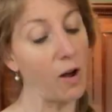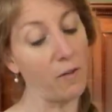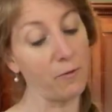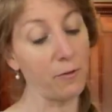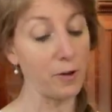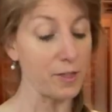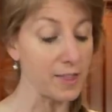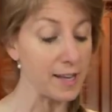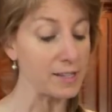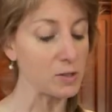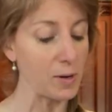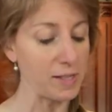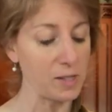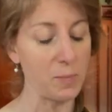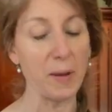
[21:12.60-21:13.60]
for this
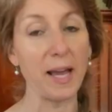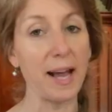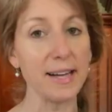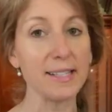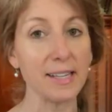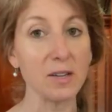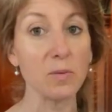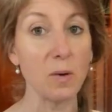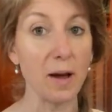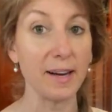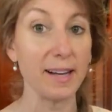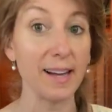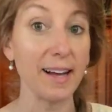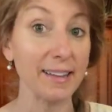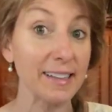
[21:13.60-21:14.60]
recipe, I did want
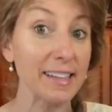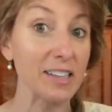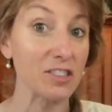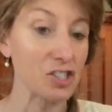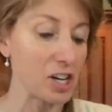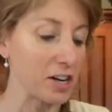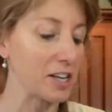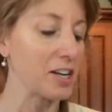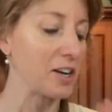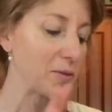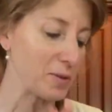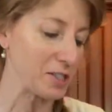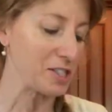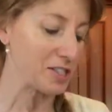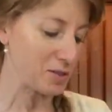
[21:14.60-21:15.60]
it a little chunkier,
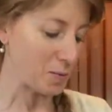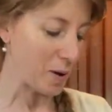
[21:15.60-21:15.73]
which is